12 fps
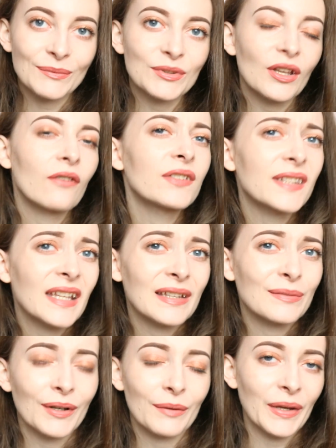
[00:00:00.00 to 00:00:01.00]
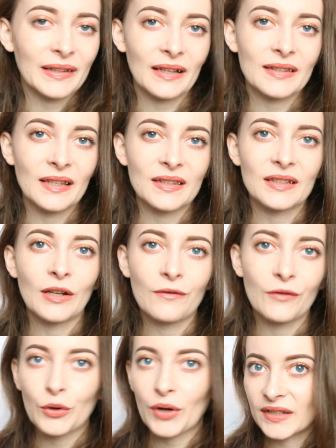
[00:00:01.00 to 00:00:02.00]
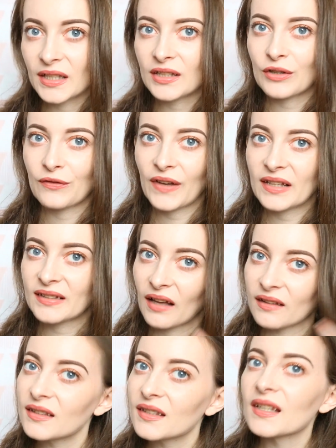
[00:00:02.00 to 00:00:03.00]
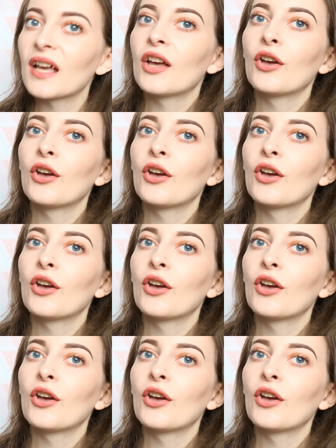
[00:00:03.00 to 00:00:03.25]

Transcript: which obviously is what Bondi Sands are known for, as they do fake tans.